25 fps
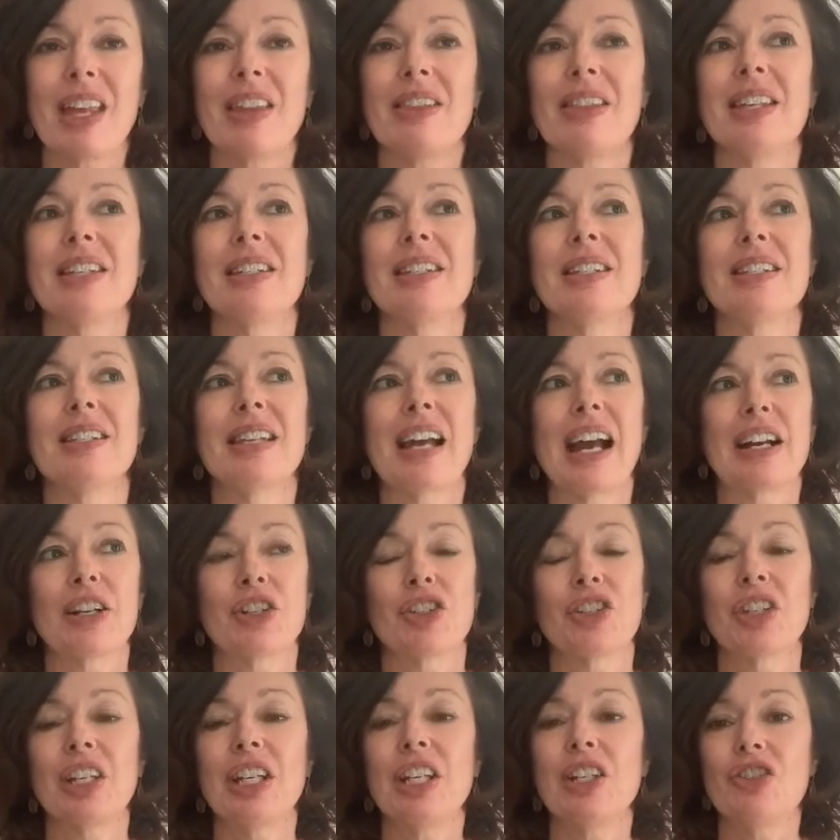This is
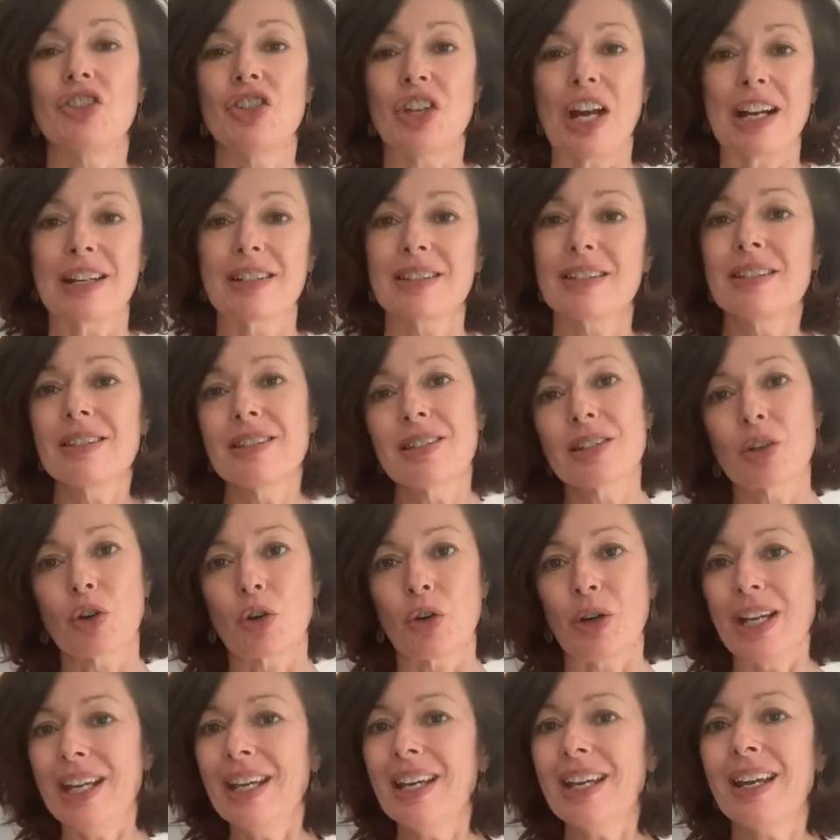actually in Jackson's
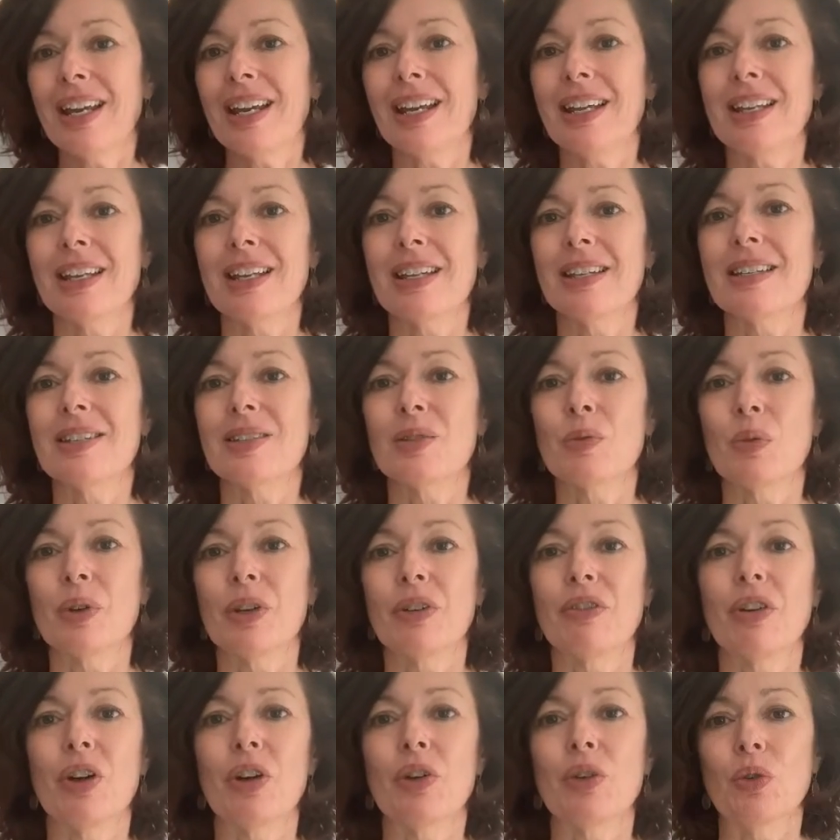Creek. It is one
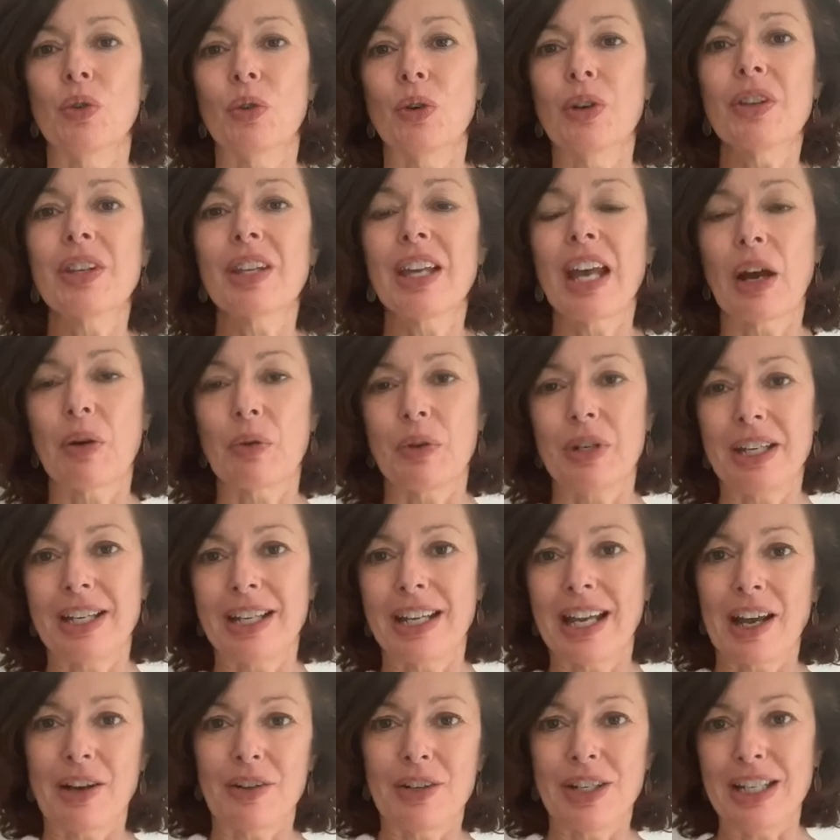of our North Coweta
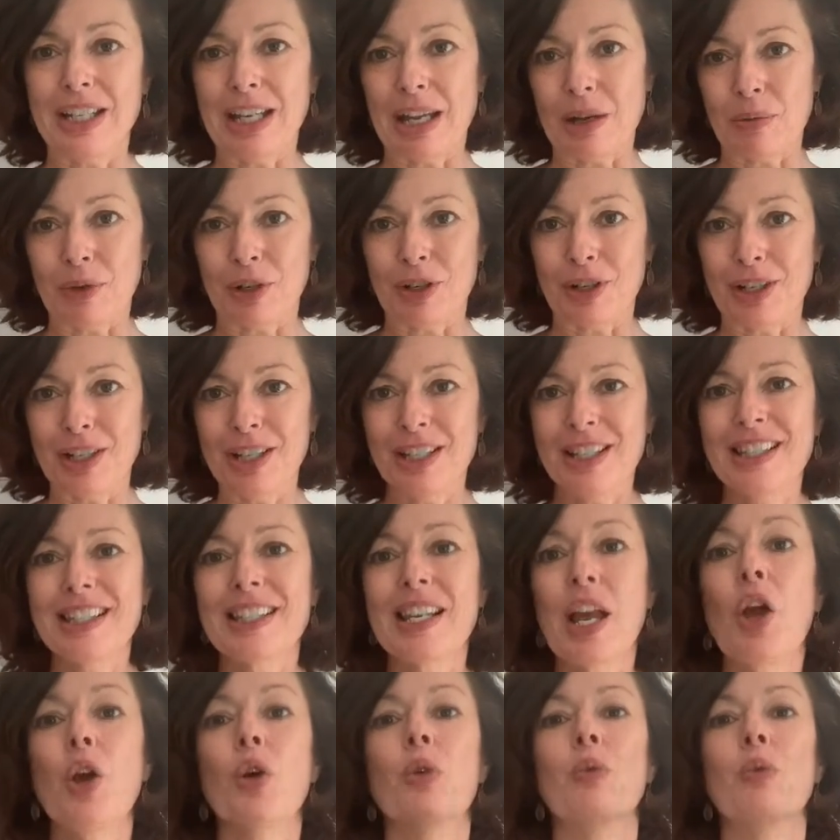County neighborhoods.